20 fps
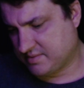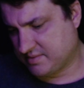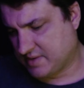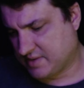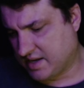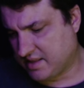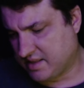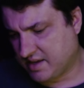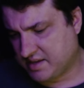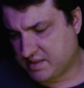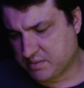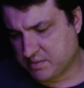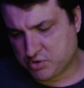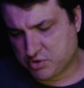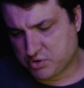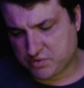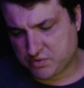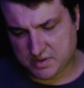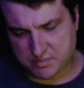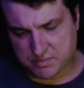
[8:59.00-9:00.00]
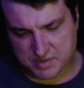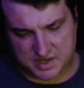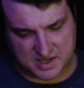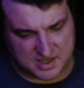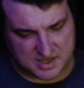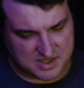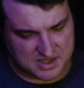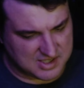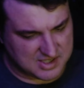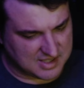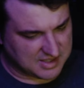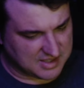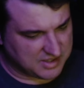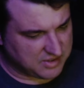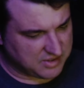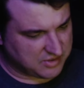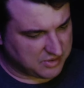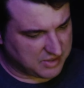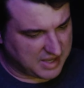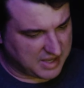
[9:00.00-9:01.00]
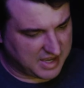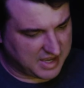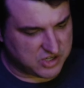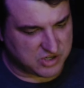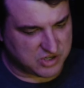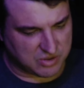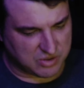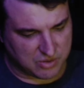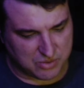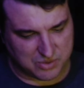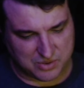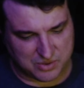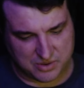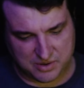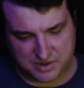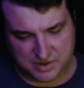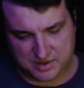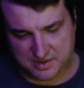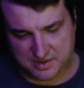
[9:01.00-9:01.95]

I like the movie, but it is a little edge lord.